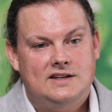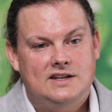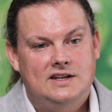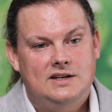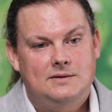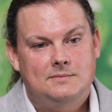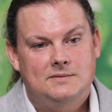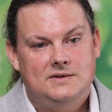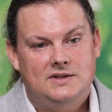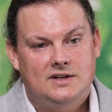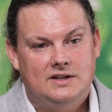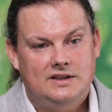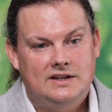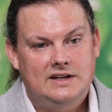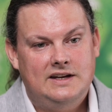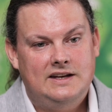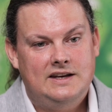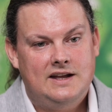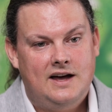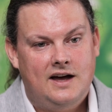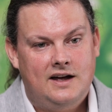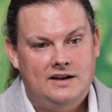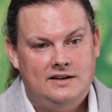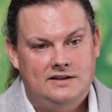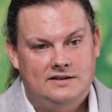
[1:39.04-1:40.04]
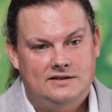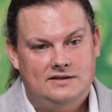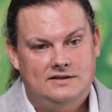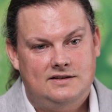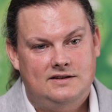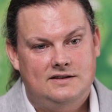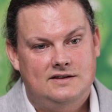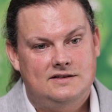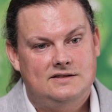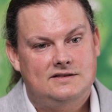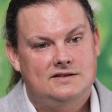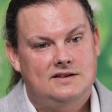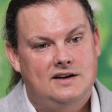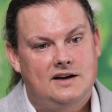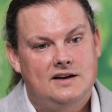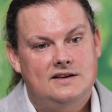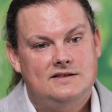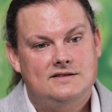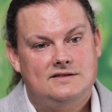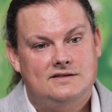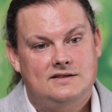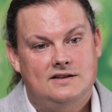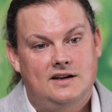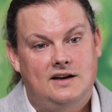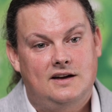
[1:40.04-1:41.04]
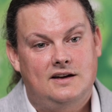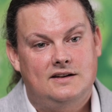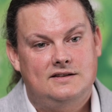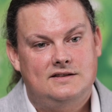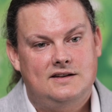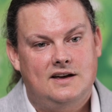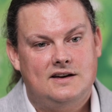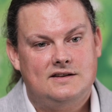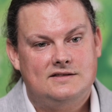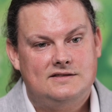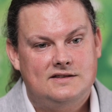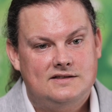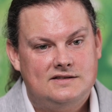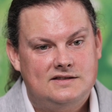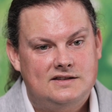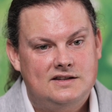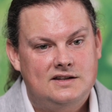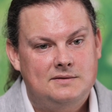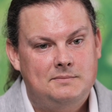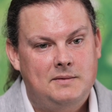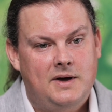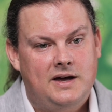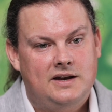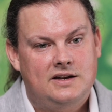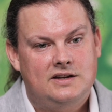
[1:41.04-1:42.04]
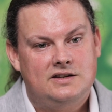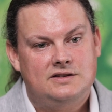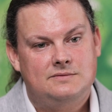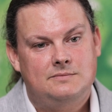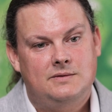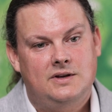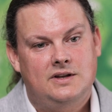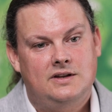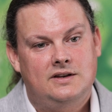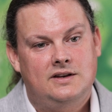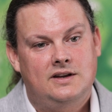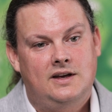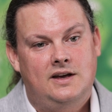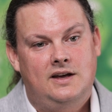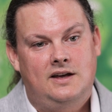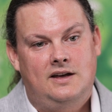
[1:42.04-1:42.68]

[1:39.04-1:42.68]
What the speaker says: team to lean on to discuss toxicity management,